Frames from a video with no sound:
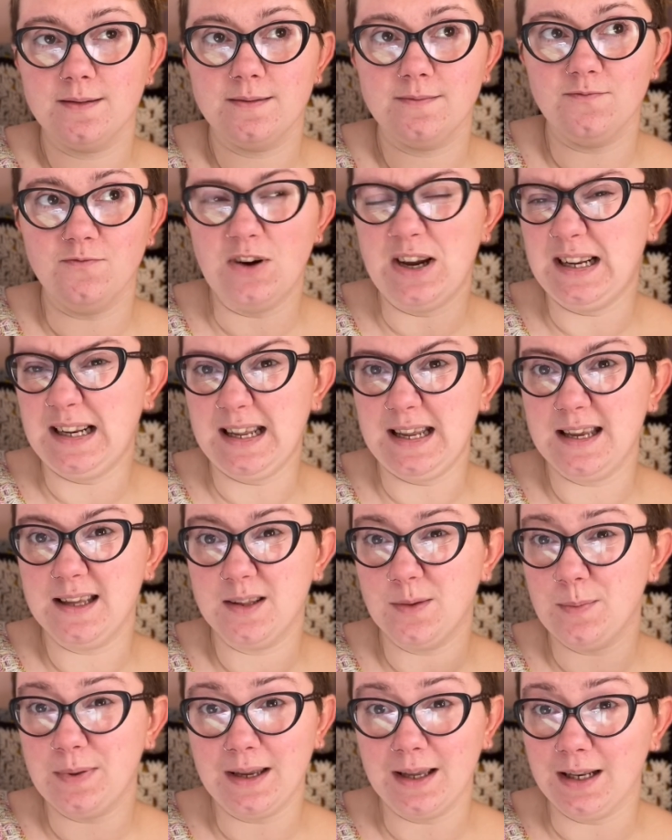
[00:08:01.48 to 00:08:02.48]
really at
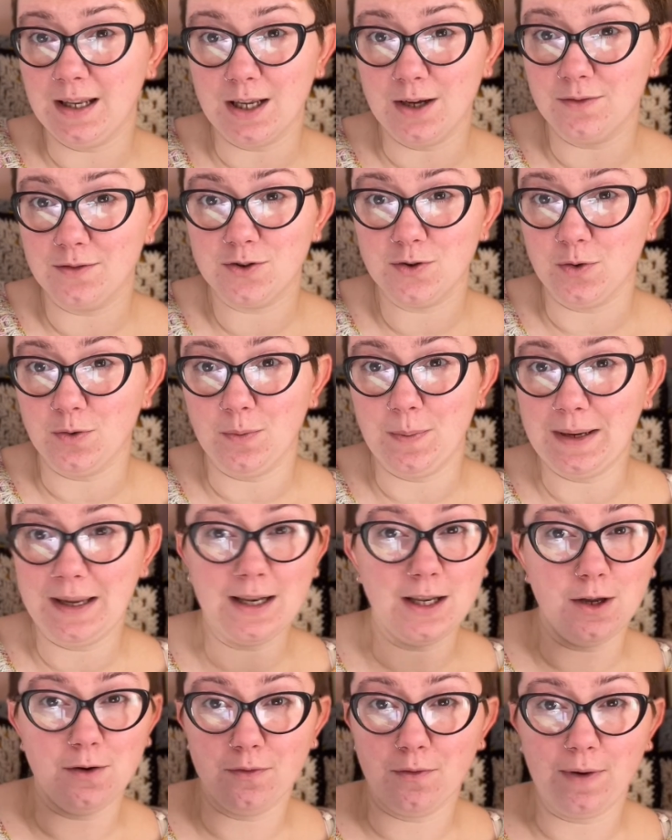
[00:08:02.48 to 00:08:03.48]
the beginning of